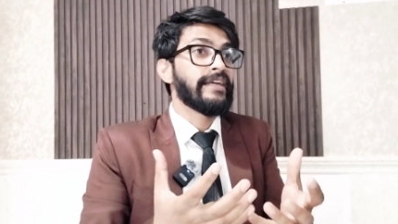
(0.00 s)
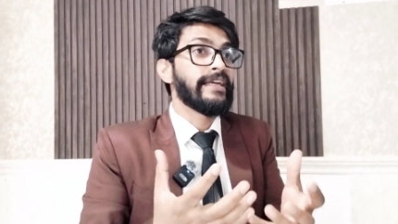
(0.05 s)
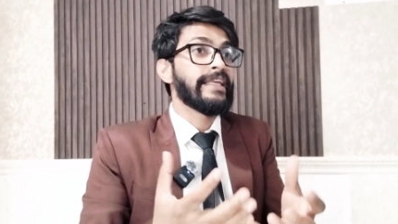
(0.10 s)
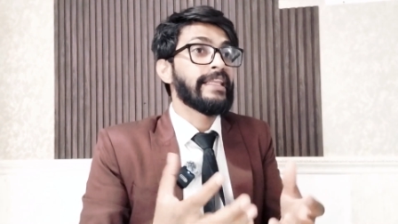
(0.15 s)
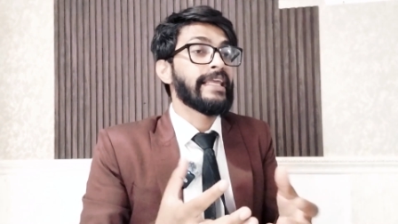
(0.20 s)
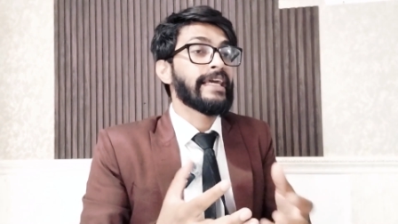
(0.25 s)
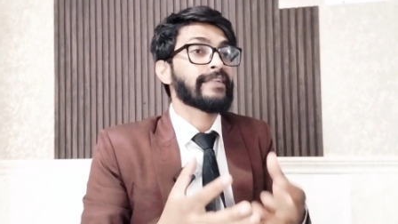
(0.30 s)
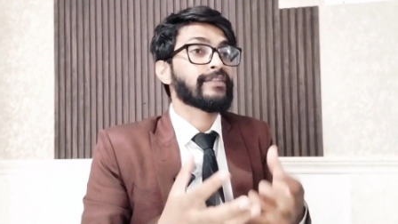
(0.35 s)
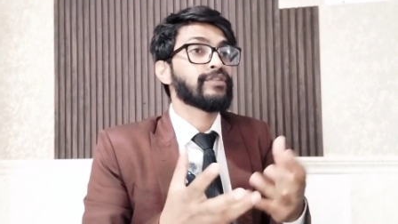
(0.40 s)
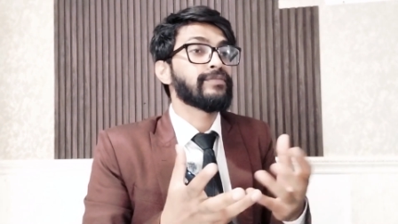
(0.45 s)

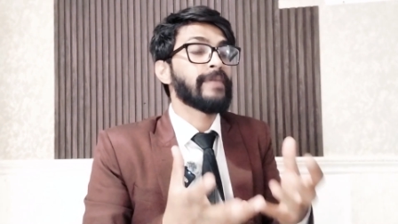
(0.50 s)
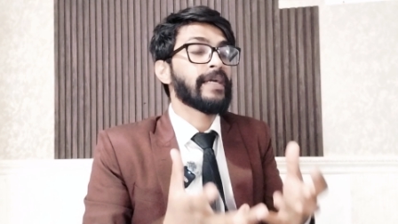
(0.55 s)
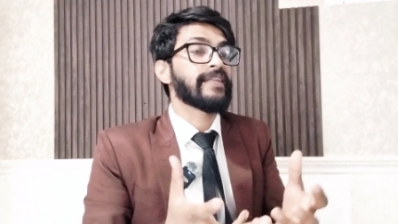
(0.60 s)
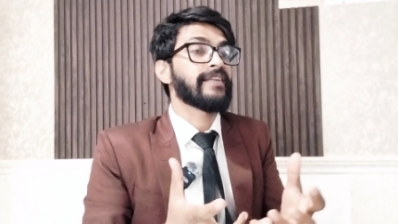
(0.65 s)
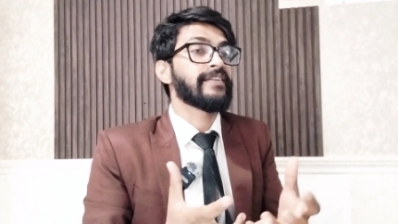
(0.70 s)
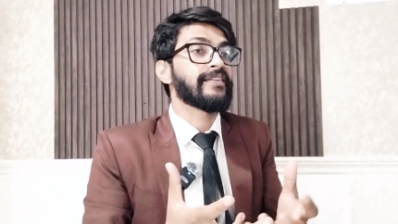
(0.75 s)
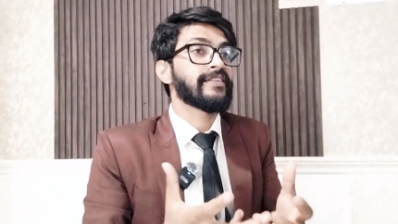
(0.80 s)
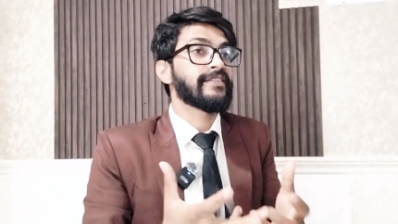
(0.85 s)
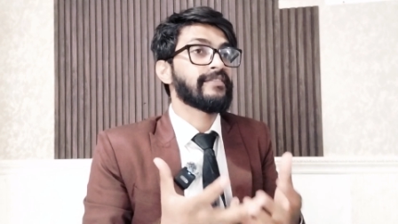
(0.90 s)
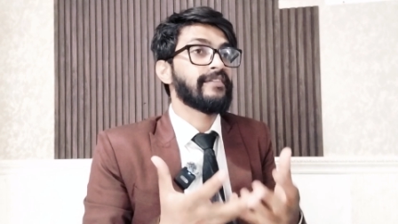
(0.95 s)

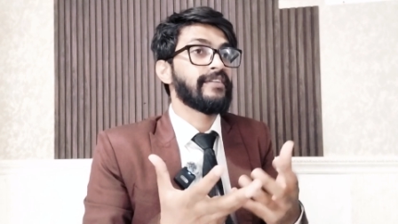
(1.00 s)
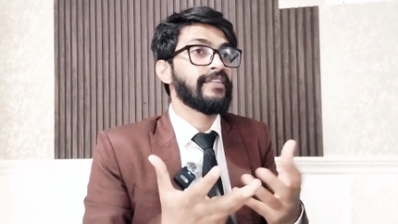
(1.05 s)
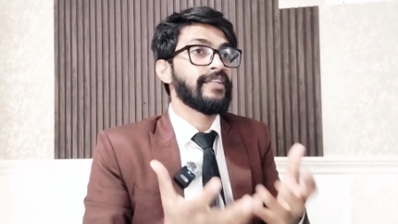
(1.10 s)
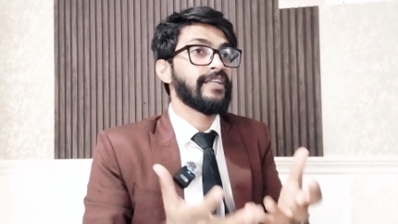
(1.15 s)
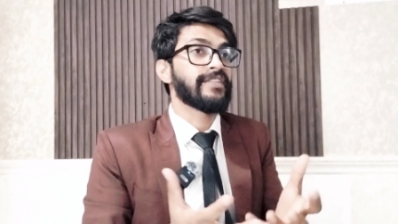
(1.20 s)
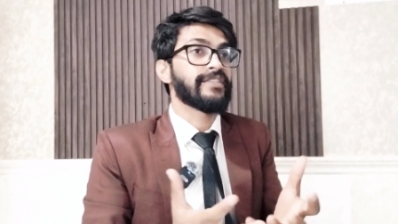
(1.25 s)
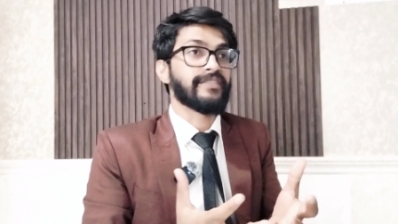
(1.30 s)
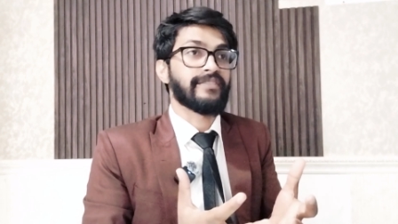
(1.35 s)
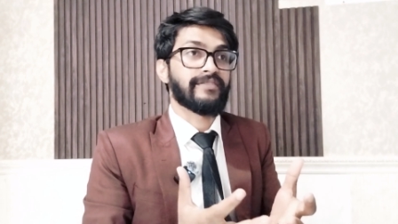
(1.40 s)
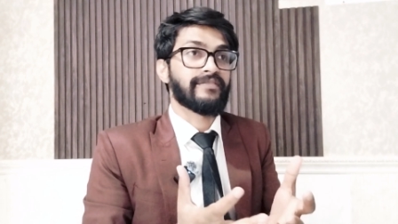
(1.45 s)
electromagnetic
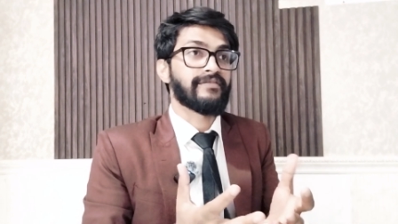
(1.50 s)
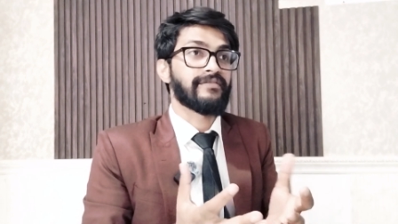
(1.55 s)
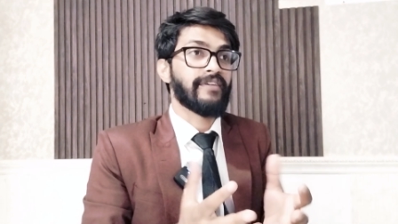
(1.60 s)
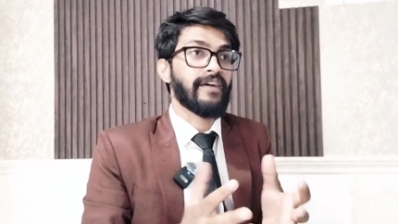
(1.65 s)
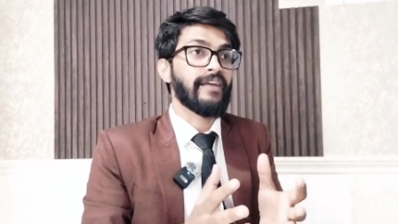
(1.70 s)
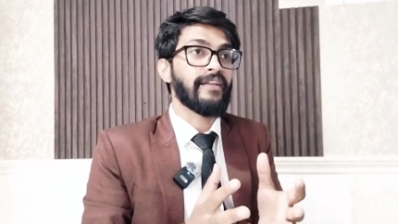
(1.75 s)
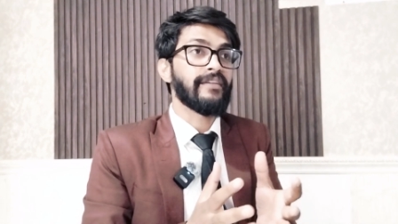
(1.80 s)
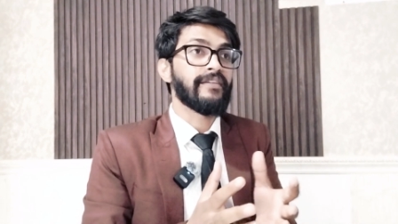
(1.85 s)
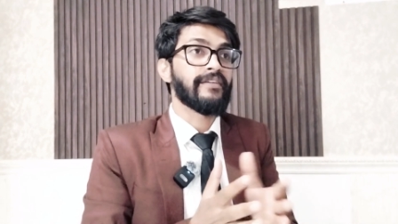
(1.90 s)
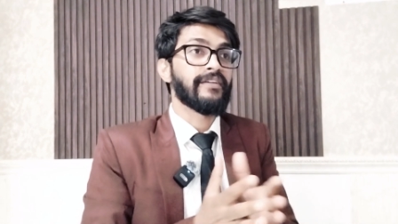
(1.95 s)
radiations,
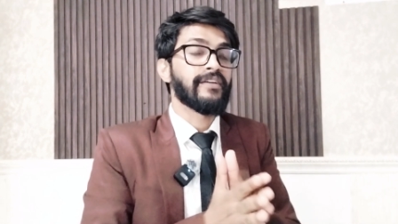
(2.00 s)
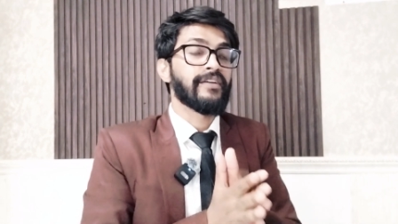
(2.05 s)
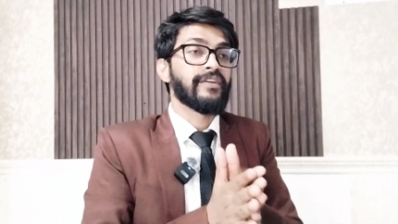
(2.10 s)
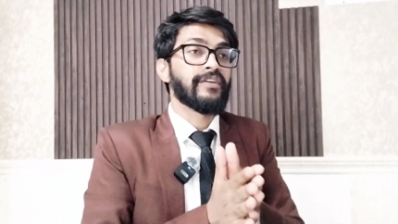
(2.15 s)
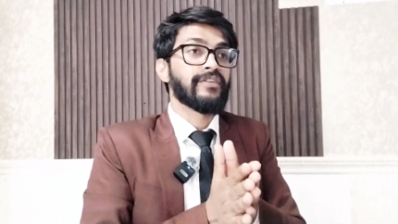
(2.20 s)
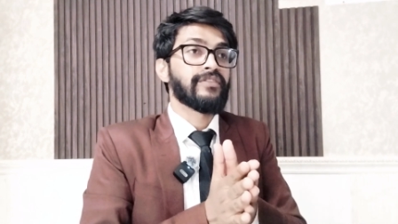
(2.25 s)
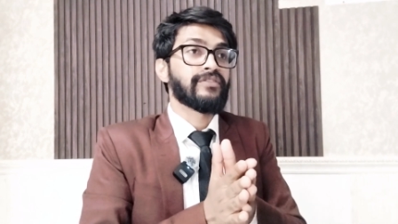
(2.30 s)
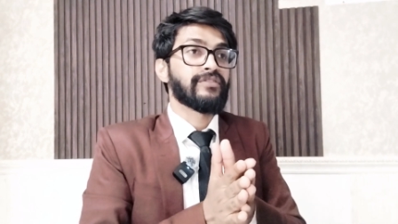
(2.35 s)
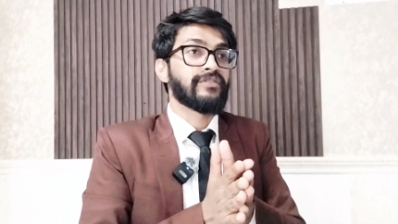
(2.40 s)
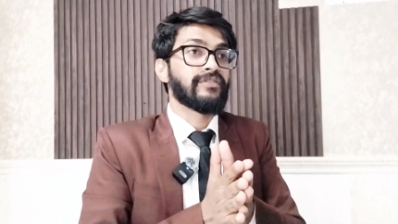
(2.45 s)
right?
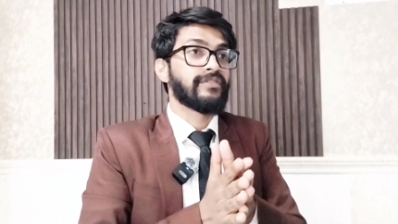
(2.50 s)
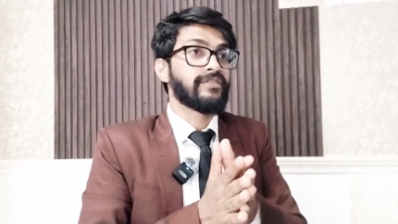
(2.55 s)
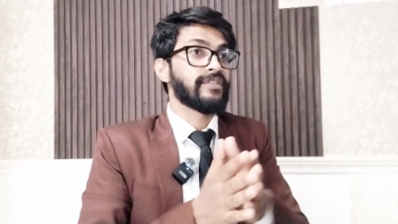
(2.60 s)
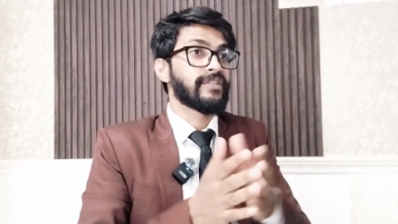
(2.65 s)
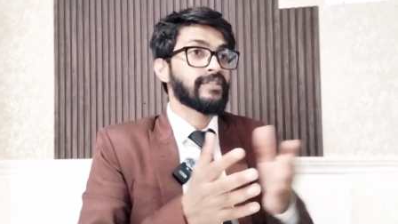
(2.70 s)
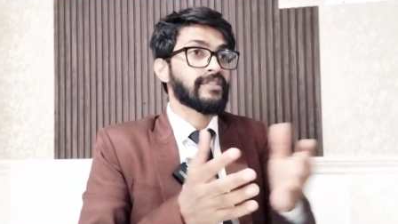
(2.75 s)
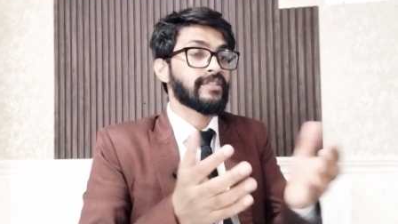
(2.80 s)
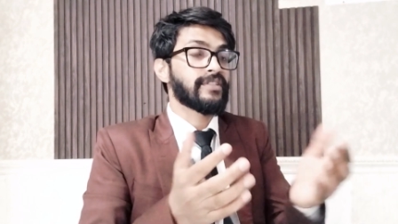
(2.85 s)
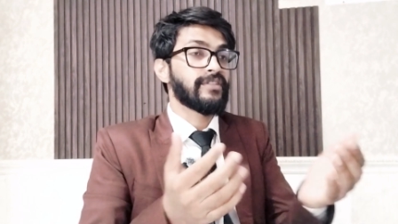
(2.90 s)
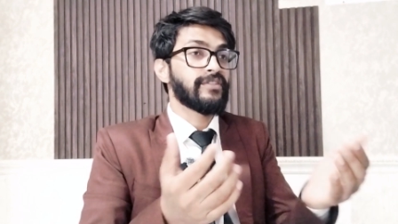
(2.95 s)
So
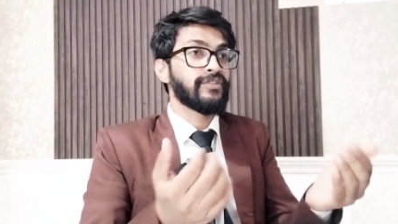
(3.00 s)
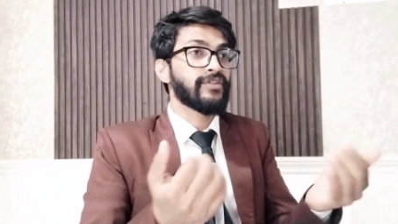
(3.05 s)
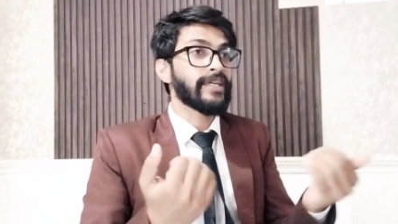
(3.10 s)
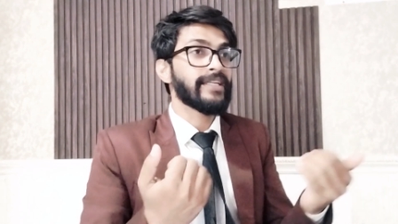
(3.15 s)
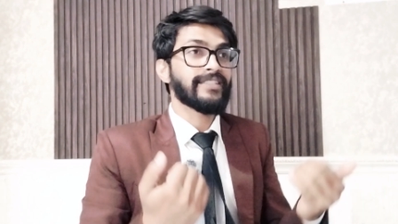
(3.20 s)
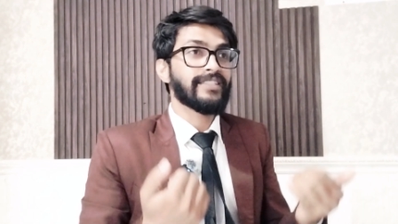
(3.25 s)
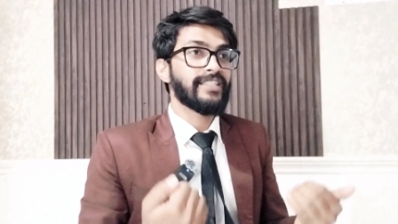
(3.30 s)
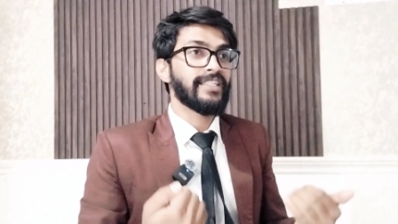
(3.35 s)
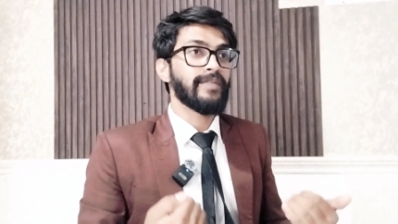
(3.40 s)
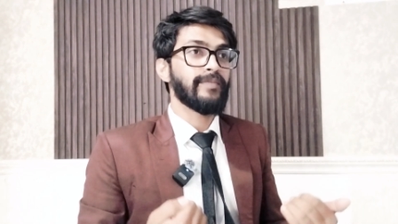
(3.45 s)
just you
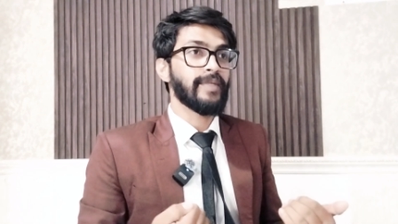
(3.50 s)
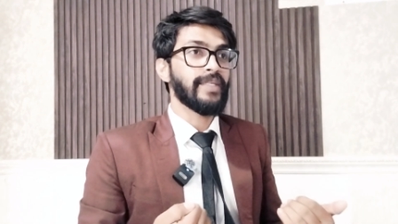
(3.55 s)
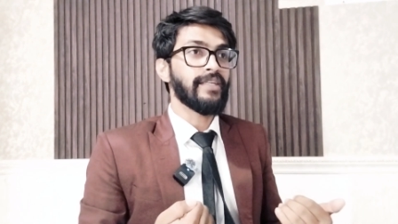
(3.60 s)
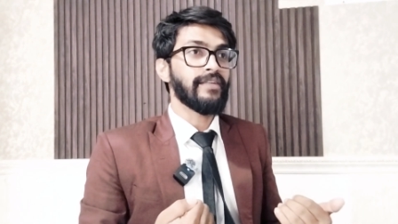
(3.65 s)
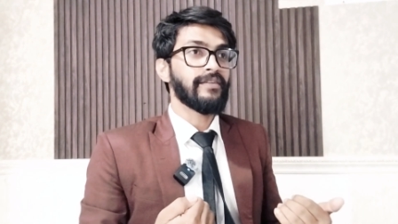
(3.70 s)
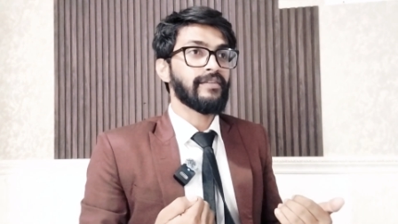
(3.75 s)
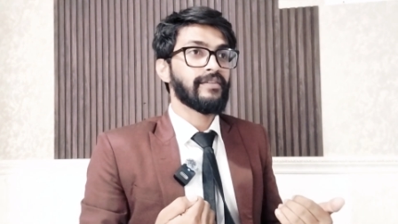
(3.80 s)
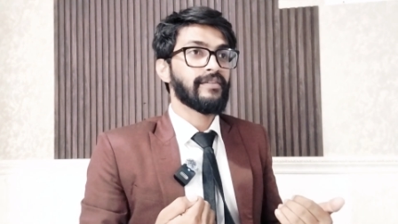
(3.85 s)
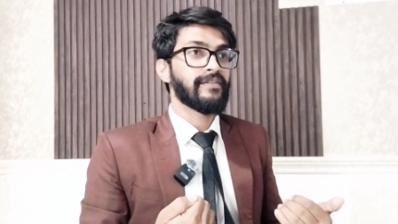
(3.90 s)
can see me,